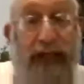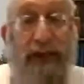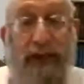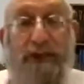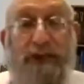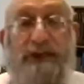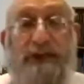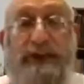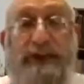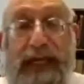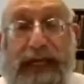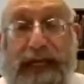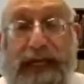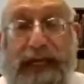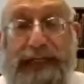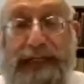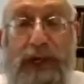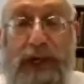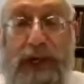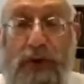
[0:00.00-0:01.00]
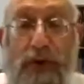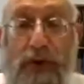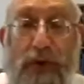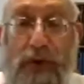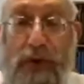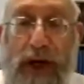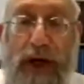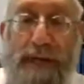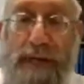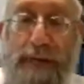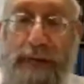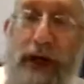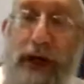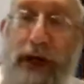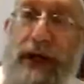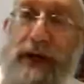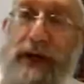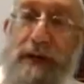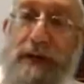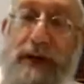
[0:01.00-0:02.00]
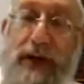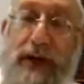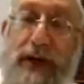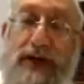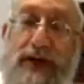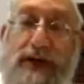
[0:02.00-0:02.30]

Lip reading: of those things require a bracha in the original